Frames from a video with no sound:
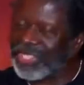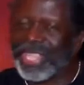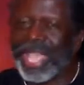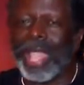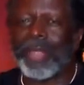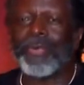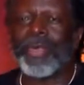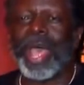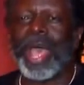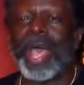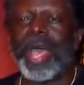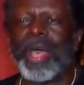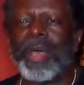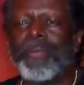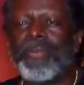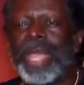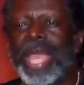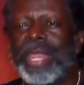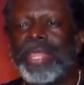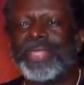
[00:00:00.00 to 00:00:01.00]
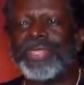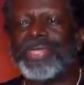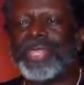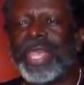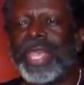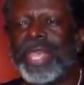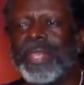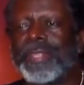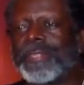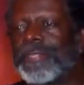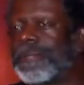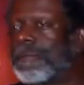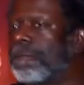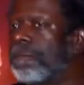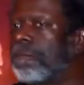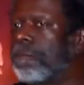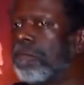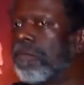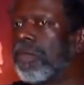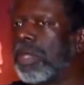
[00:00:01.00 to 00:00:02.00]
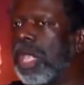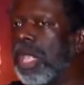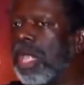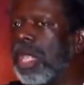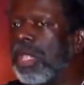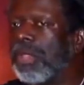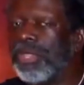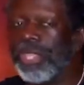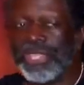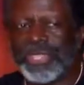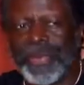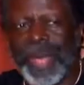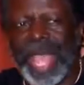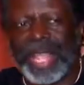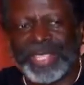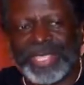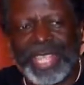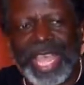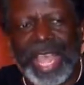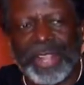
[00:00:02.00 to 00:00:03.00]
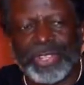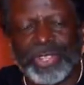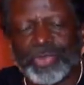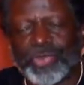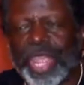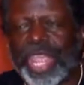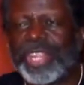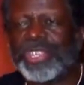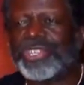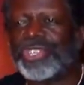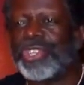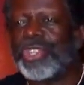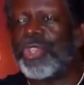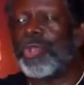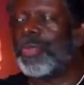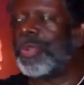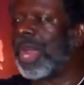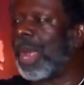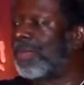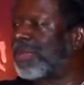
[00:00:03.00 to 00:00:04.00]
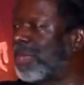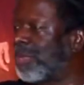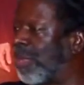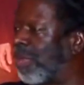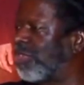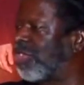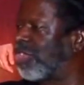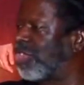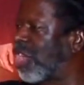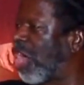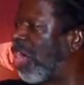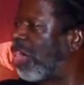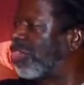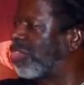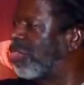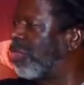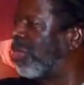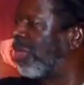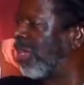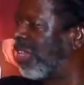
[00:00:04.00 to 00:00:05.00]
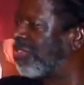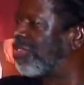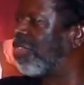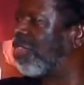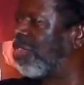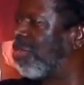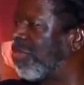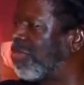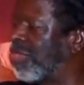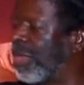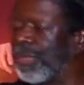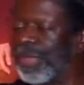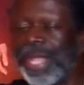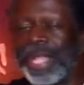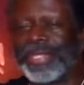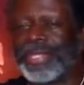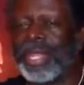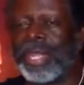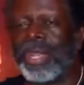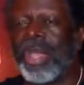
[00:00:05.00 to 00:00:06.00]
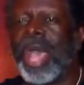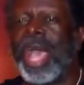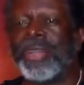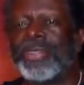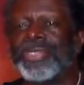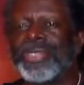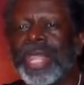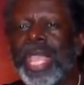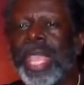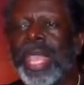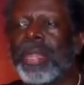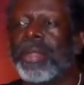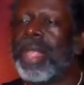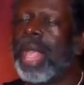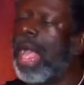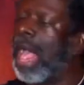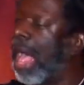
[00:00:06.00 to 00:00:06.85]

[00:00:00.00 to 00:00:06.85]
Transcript: Sai Ram, and he says, this might sound strange to you, but I'm supposed to talk to you and listen to you or something. I said, no, I understand.